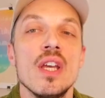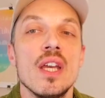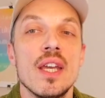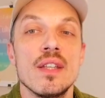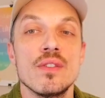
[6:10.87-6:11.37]

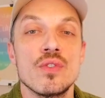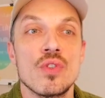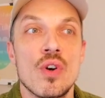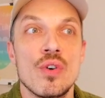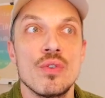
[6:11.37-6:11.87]
And
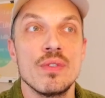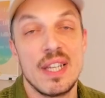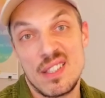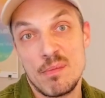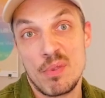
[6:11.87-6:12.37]
so
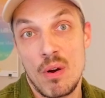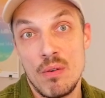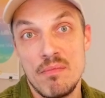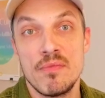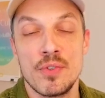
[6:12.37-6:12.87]
that's a
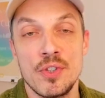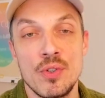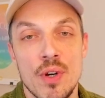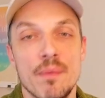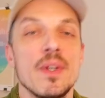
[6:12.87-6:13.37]
pro for sure.